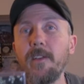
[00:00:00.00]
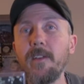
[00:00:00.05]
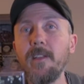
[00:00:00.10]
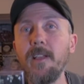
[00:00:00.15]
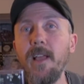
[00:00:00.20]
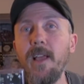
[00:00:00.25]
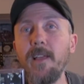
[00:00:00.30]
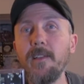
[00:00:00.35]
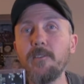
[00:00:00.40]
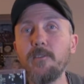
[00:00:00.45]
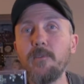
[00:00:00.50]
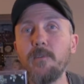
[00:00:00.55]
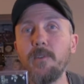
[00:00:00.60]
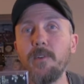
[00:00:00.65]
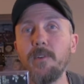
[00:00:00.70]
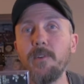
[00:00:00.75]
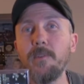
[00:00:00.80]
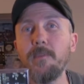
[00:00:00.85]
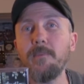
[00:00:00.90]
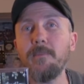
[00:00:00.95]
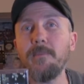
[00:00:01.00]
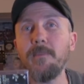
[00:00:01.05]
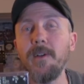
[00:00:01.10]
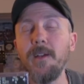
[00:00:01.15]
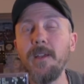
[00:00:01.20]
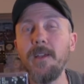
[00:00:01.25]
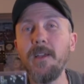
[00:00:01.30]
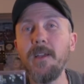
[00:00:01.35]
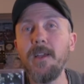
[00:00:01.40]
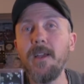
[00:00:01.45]
classroom
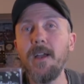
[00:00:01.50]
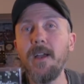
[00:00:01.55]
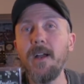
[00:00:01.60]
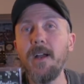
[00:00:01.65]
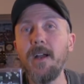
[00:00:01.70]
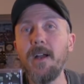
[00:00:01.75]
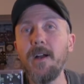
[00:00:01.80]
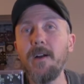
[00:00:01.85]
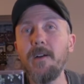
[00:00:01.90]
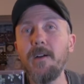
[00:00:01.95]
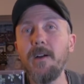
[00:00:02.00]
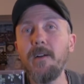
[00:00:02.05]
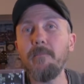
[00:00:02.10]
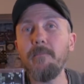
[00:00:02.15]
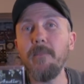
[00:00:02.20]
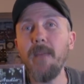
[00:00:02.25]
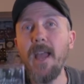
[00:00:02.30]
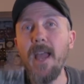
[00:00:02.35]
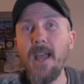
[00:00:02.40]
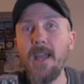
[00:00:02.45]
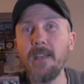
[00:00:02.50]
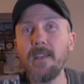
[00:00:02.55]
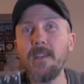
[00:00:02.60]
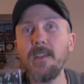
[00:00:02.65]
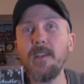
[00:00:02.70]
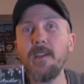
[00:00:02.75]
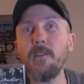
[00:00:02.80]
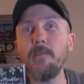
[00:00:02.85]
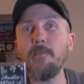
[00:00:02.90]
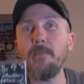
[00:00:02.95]
Mac
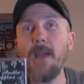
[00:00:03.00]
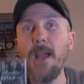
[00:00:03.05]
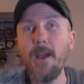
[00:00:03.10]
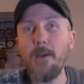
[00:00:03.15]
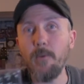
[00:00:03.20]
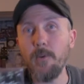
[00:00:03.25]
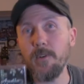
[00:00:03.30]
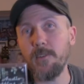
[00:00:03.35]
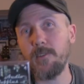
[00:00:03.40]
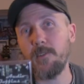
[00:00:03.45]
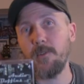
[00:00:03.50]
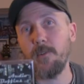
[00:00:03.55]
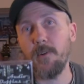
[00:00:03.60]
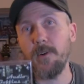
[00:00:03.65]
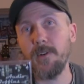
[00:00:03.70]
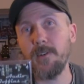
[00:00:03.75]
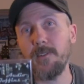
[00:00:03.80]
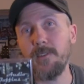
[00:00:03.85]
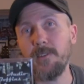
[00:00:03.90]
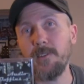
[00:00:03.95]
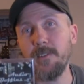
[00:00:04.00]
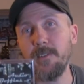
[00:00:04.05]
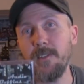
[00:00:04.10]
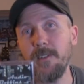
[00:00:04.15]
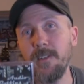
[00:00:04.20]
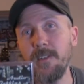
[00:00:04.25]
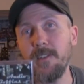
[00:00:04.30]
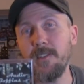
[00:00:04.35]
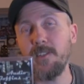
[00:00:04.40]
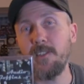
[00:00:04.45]
power source
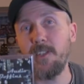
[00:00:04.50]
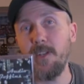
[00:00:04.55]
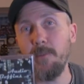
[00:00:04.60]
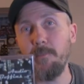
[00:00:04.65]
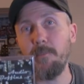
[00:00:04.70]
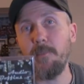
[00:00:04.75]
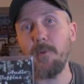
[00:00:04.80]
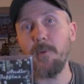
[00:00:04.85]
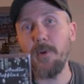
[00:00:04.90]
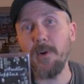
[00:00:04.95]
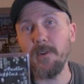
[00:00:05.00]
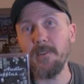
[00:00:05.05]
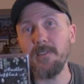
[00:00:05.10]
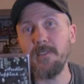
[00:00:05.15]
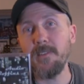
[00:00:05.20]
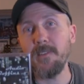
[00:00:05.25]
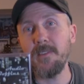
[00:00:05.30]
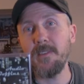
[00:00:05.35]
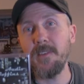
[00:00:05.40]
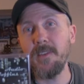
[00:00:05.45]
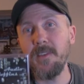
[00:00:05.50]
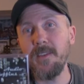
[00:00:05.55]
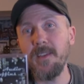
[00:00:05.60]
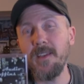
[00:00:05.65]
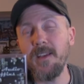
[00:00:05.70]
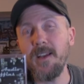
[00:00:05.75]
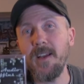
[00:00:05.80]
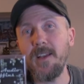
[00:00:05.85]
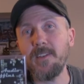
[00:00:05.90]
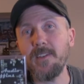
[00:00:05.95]
chipboards.
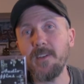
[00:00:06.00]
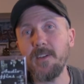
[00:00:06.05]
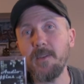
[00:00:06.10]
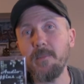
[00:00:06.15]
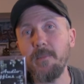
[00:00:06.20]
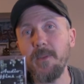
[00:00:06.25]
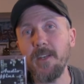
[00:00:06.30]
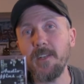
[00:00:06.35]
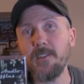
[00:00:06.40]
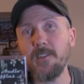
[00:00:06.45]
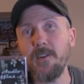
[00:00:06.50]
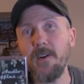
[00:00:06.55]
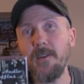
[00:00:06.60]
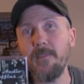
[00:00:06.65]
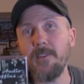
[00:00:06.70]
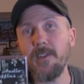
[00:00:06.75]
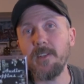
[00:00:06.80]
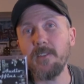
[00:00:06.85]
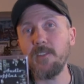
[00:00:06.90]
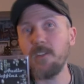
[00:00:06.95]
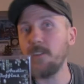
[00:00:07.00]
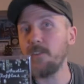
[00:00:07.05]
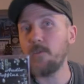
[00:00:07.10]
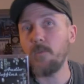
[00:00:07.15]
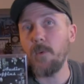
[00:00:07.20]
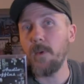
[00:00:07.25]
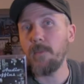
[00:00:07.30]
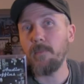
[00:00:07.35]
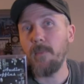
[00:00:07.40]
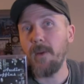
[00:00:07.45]
I took a picture of it
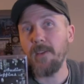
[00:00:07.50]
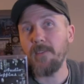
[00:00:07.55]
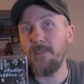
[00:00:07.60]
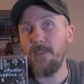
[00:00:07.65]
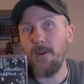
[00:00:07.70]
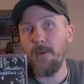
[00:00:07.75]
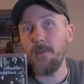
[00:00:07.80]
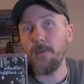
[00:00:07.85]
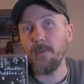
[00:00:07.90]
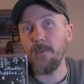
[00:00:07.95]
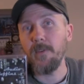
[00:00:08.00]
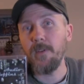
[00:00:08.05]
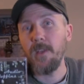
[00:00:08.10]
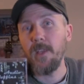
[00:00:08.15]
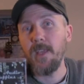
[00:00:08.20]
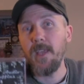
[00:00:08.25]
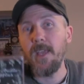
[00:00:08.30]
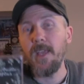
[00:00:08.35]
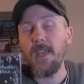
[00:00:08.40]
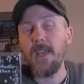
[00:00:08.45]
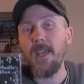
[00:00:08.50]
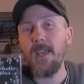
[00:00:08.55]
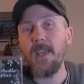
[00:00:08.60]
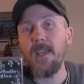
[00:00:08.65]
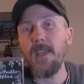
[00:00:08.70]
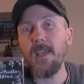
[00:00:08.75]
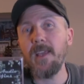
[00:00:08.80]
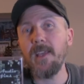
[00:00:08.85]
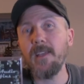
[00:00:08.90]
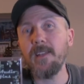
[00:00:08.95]
just with my phone,
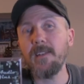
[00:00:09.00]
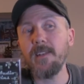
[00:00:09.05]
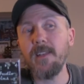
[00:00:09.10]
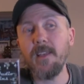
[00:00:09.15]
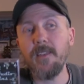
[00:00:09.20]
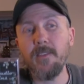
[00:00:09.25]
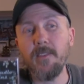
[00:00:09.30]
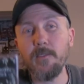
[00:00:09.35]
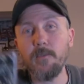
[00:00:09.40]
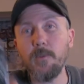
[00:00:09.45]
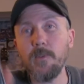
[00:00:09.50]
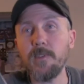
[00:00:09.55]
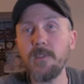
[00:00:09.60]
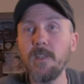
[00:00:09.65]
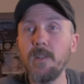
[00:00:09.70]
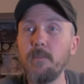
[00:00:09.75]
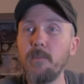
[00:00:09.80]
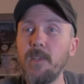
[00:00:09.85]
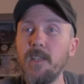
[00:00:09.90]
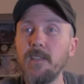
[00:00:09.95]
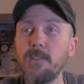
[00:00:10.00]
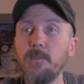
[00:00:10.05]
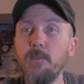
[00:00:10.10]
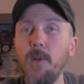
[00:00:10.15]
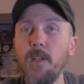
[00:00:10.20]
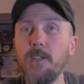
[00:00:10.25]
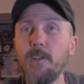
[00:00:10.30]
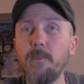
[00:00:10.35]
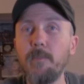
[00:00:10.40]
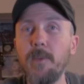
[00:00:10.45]
and this was going to be a
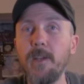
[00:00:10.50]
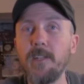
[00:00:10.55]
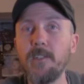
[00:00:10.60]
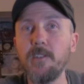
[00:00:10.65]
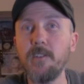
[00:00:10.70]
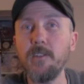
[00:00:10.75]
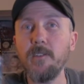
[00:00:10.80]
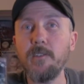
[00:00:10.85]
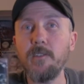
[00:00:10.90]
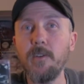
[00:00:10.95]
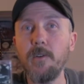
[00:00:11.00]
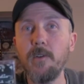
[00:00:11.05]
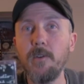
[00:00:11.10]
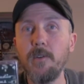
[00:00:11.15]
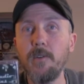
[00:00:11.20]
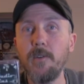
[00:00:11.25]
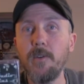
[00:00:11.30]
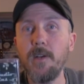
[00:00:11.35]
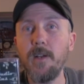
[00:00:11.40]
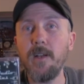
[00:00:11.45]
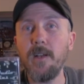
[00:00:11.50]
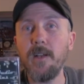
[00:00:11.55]
smaller picture, so